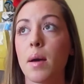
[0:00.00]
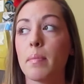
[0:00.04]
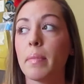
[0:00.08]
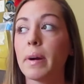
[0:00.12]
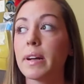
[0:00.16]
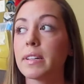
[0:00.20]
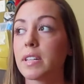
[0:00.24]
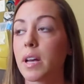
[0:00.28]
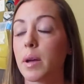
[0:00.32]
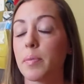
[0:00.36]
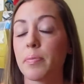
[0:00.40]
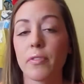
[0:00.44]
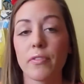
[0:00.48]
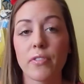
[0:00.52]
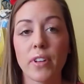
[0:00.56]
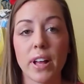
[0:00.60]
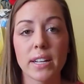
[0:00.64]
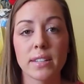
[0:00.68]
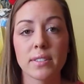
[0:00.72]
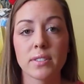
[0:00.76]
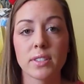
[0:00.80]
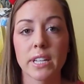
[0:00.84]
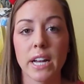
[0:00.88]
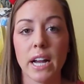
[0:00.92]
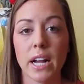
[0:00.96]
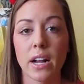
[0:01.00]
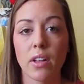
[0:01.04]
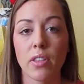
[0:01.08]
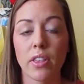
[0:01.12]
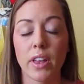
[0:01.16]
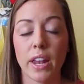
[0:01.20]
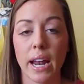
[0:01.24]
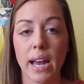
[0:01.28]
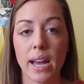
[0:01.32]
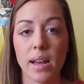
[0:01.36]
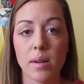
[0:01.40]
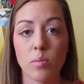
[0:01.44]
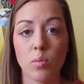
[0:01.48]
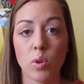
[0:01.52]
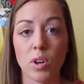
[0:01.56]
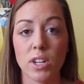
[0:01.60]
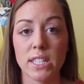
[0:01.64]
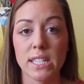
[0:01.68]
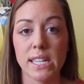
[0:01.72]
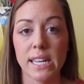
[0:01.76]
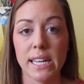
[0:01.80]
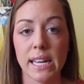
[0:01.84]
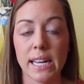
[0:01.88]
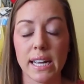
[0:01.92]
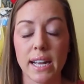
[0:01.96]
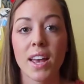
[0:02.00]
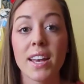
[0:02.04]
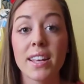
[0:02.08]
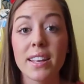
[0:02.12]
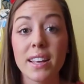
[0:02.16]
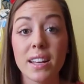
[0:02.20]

my type of lifestyle that I am wanting.